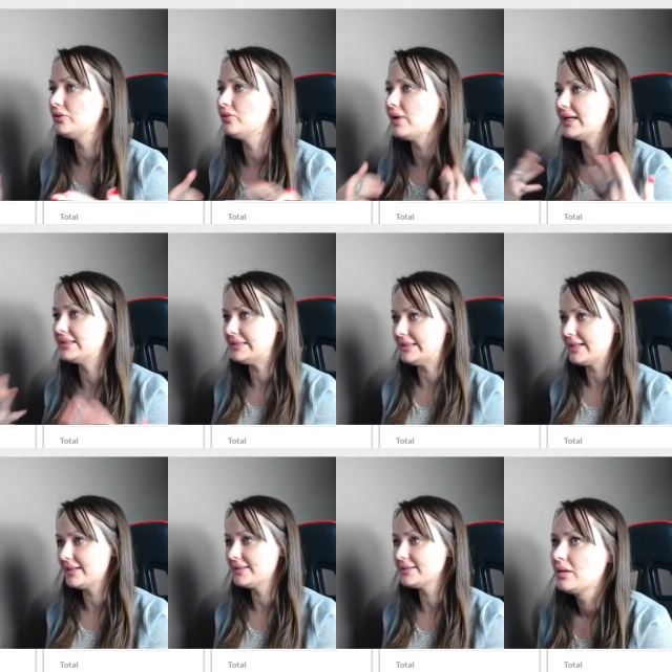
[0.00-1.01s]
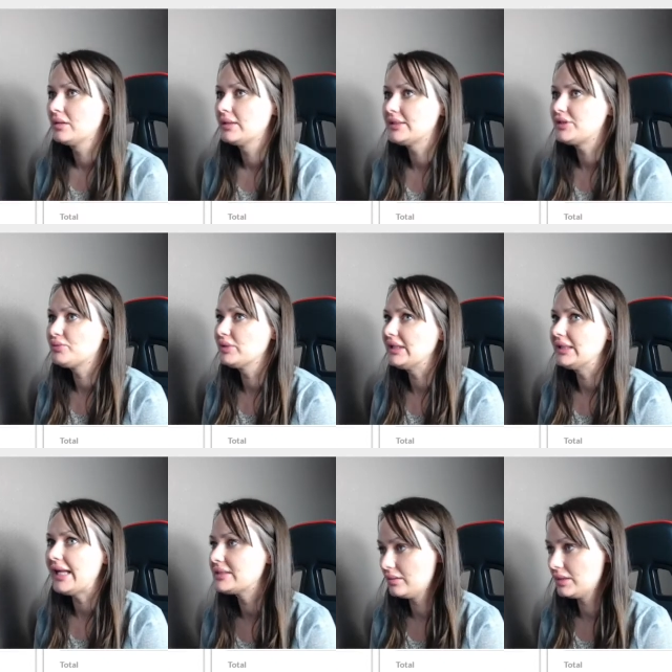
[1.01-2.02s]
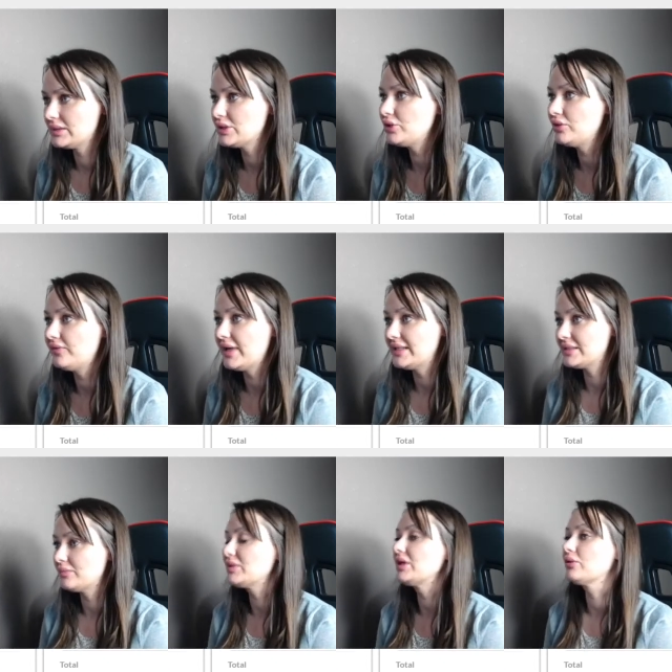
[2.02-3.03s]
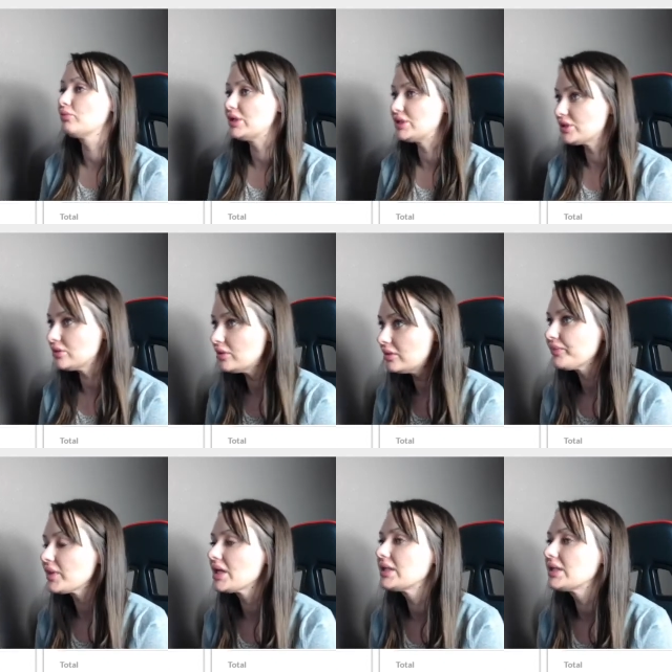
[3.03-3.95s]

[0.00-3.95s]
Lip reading: ideas that you really like until you find something original